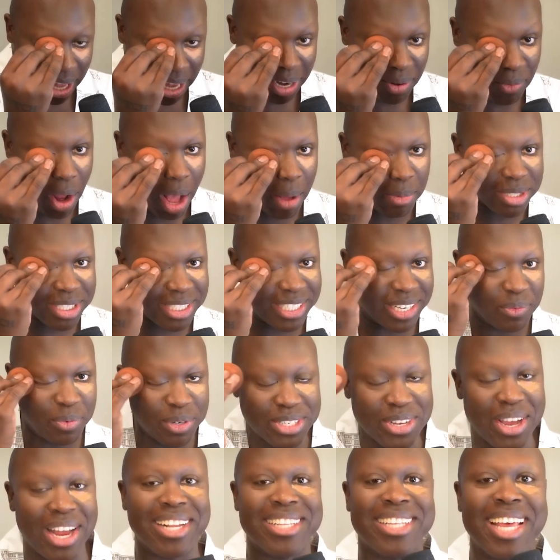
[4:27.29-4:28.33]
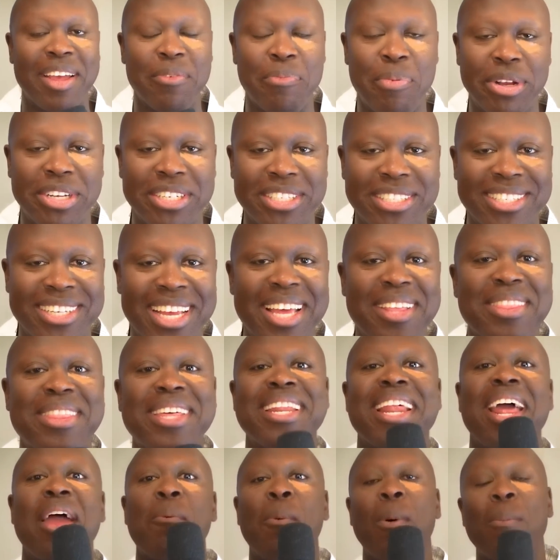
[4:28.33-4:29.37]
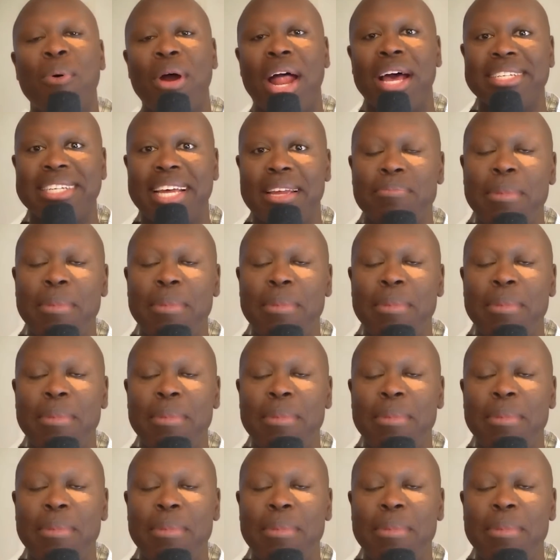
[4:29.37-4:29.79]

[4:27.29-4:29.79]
And Rob, we try to take pictures, and then at one point I was like,